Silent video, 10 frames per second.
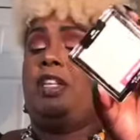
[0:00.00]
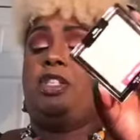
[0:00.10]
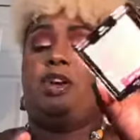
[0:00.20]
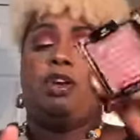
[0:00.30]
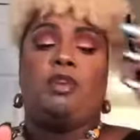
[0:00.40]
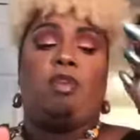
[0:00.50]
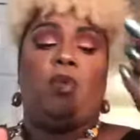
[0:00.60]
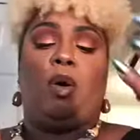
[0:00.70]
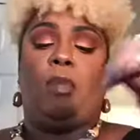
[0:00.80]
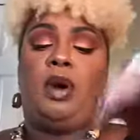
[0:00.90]
Target or
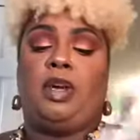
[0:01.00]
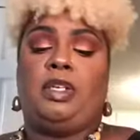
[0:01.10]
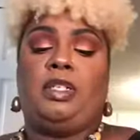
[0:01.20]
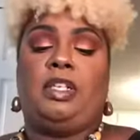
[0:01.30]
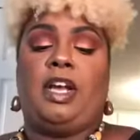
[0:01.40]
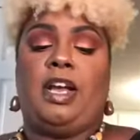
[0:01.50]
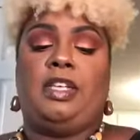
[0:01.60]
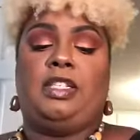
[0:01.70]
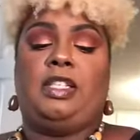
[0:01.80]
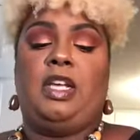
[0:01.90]
Walmart,
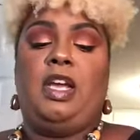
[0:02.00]
guys.